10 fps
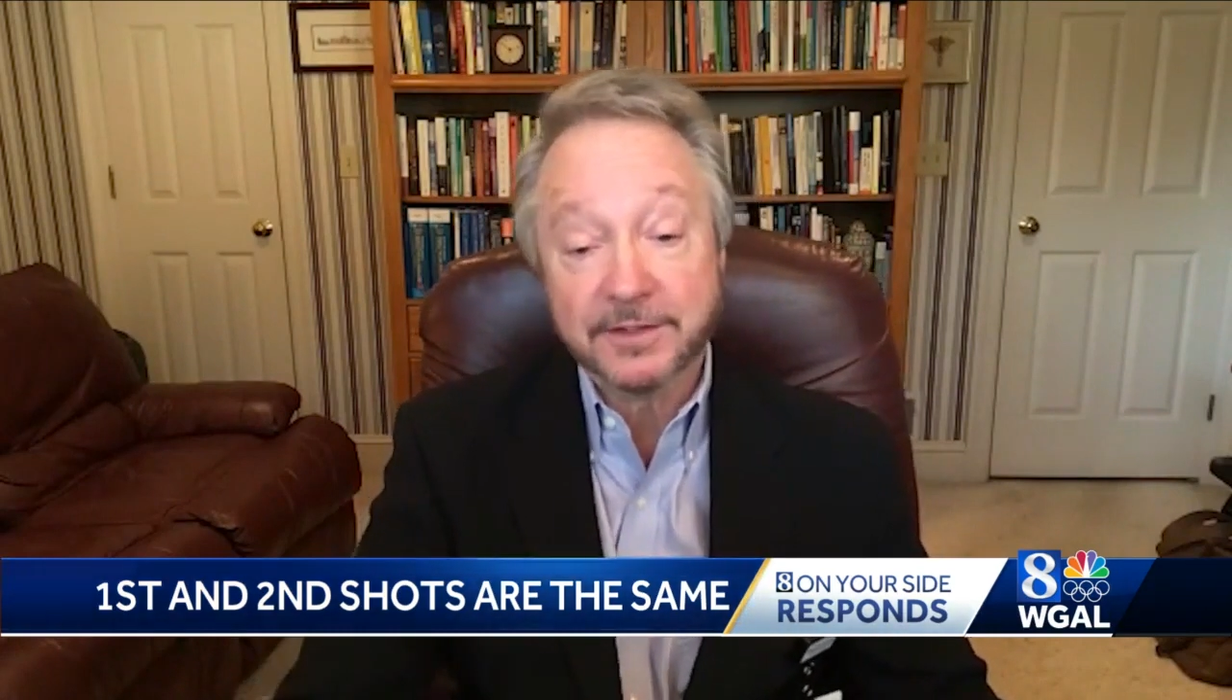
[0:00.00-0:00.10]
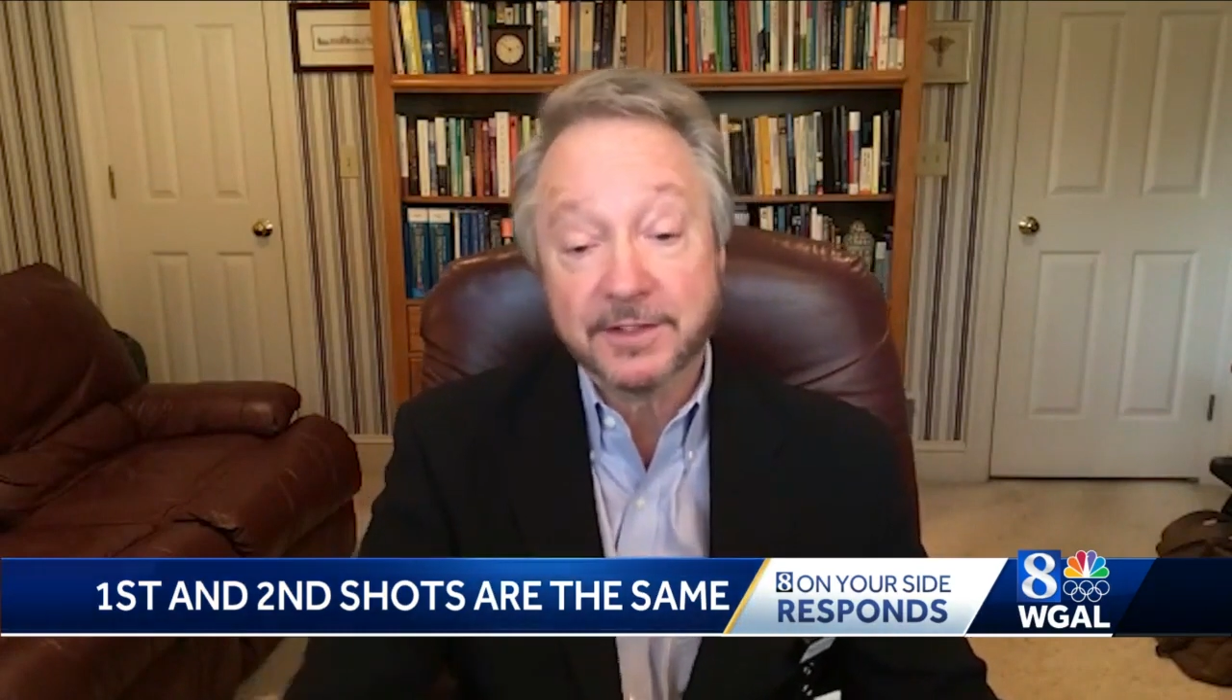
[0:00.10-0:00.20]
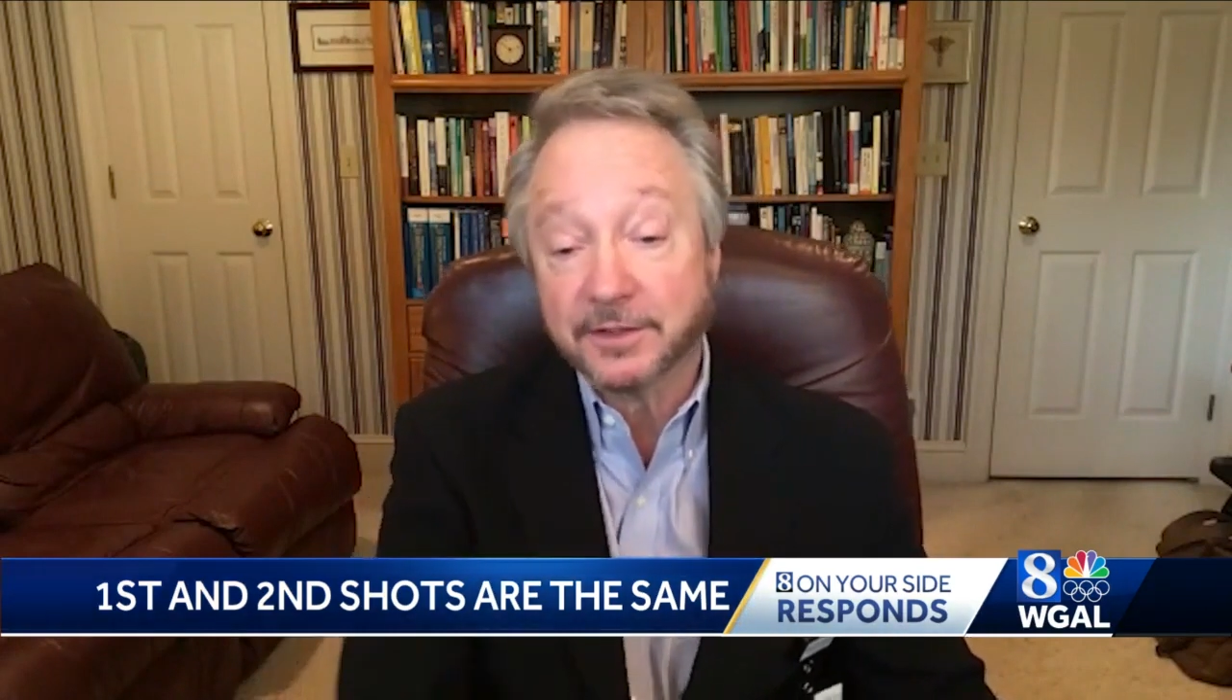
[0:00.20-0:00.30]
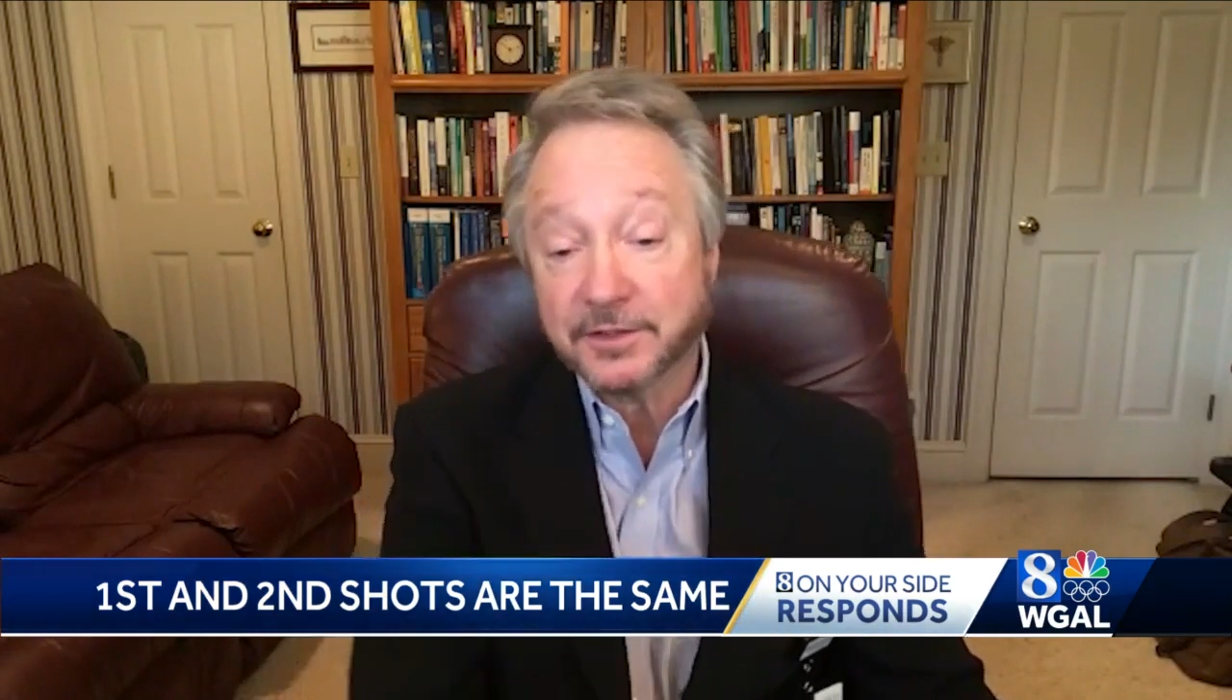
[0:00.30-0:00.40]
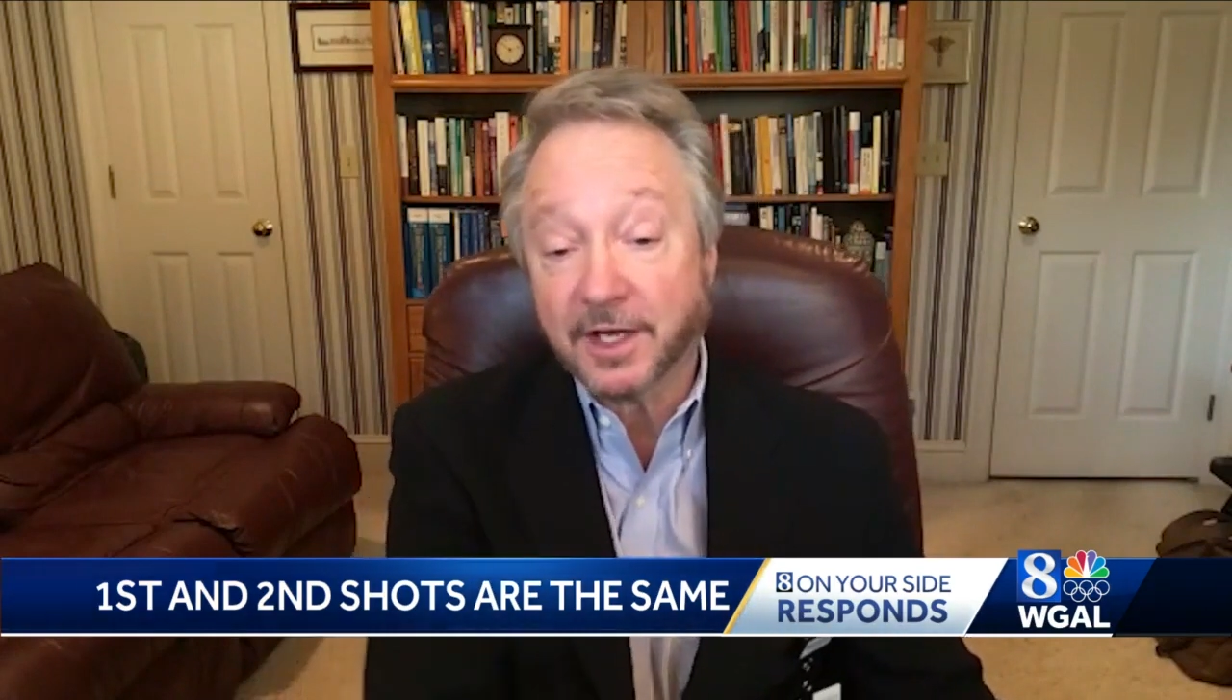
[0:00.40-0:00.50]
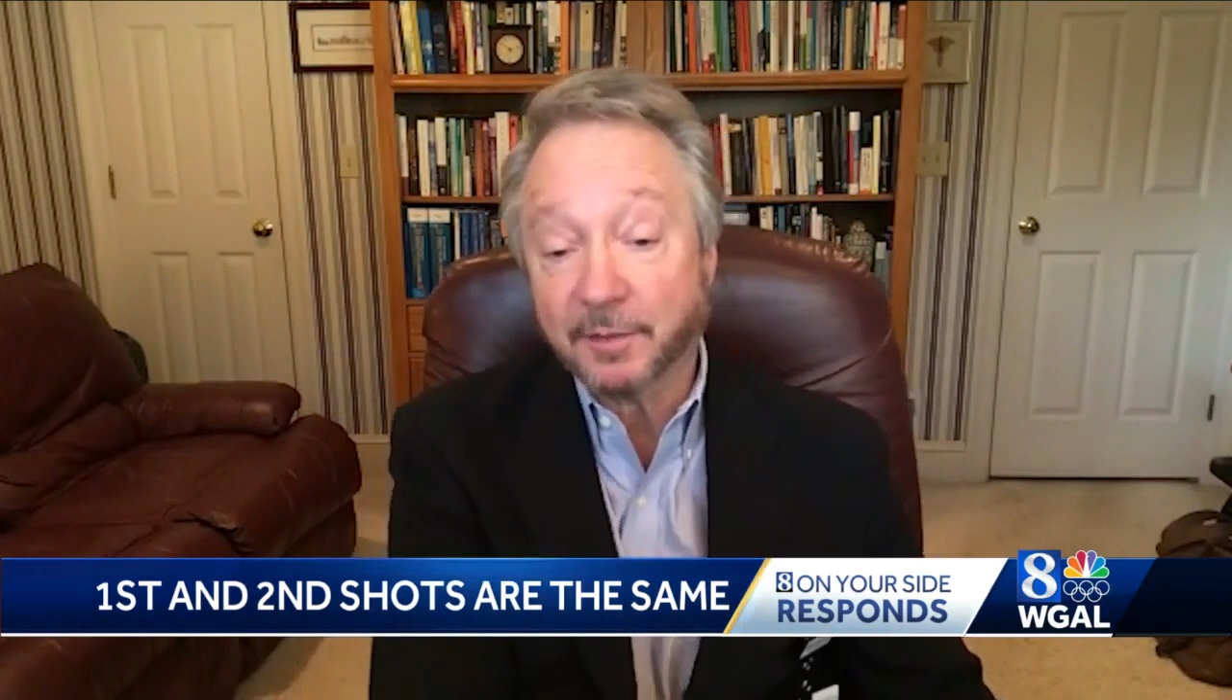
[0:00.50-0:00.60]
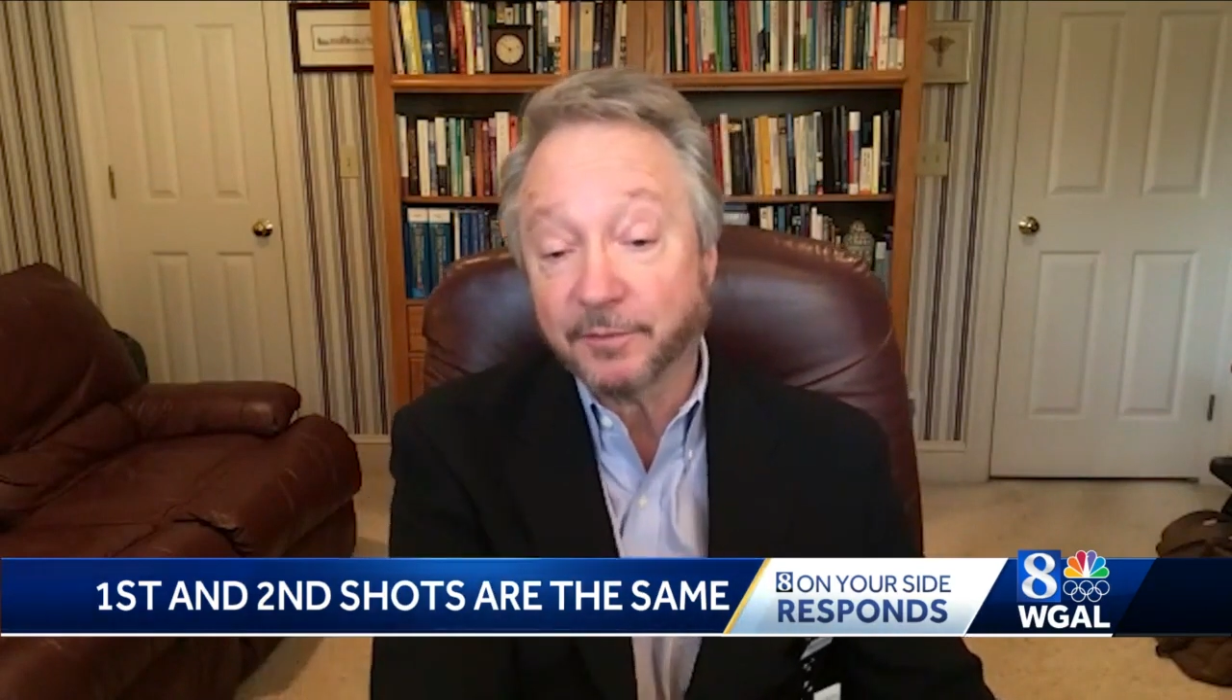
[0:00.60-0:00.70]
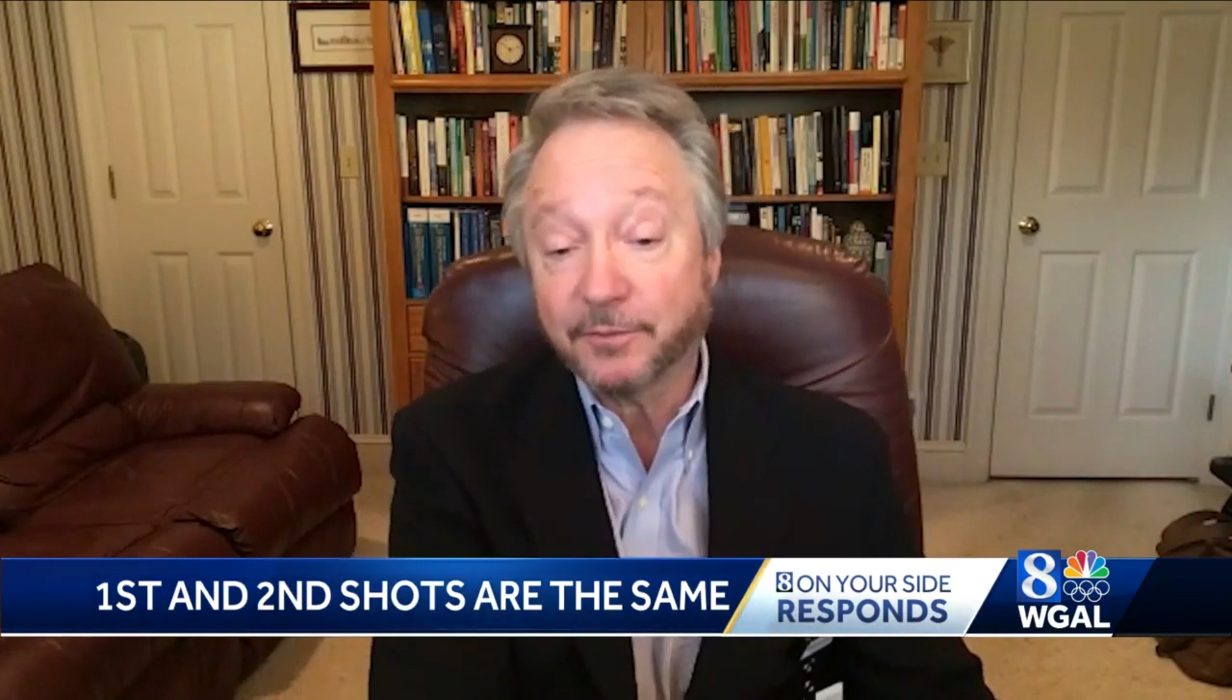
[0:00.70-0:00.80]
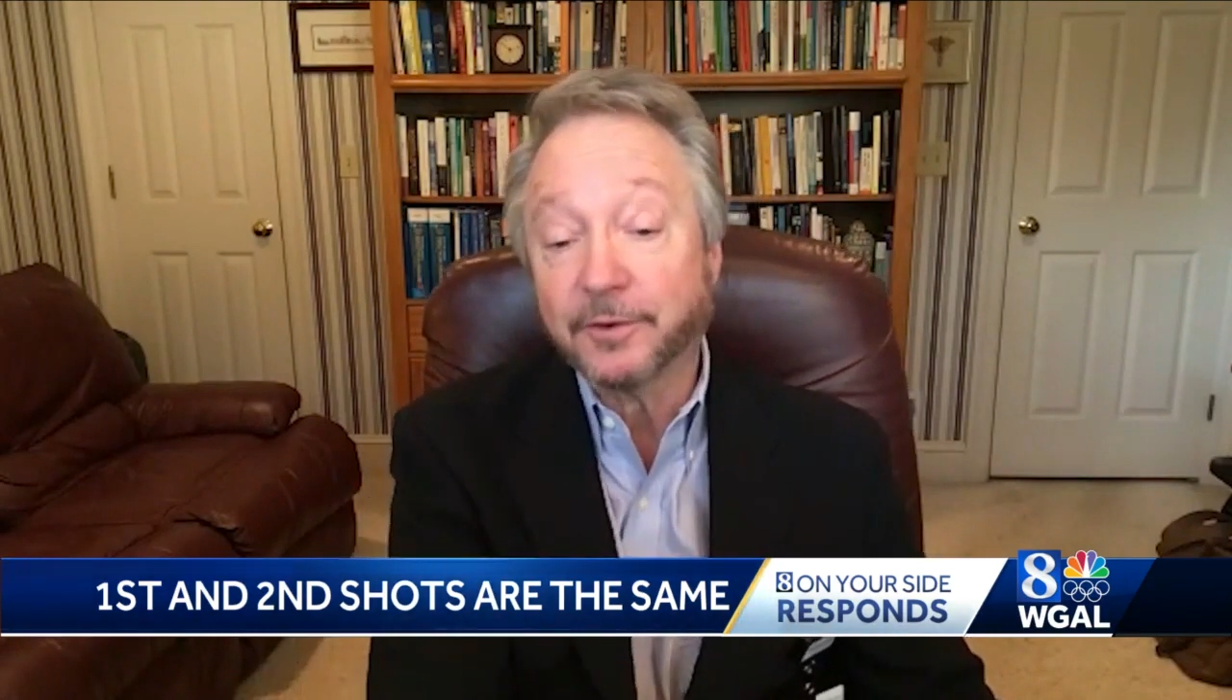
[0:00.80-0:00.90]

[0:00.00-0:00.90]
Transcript: shot before.